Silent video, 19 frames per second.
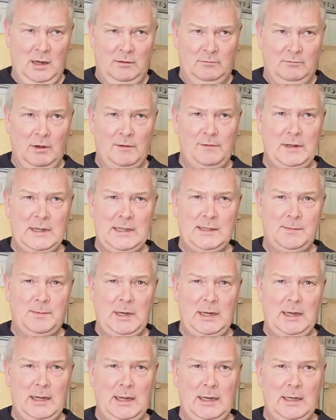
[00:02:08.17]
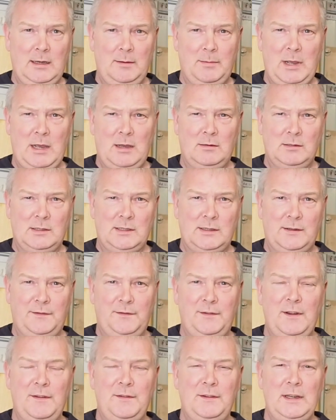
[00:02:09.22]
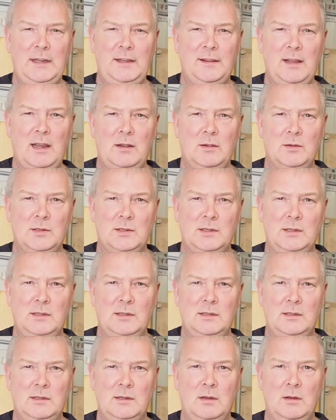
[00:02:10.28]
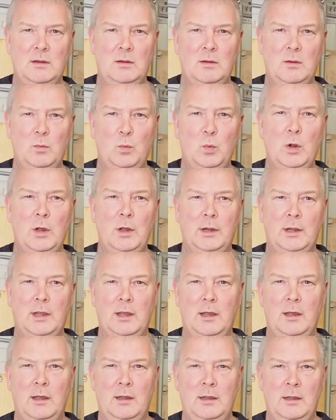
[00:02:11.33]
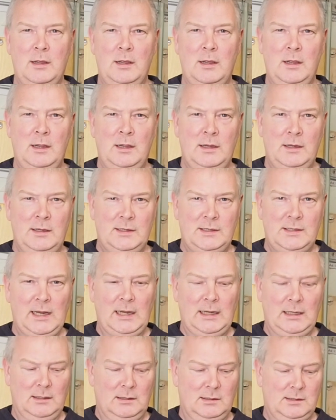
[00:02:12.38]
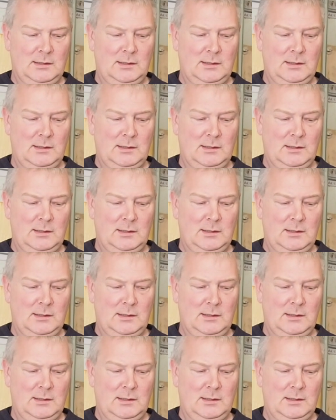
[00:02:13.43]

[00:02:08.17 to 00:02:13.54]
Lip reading: roughly speaking, about 50,000 worker cells.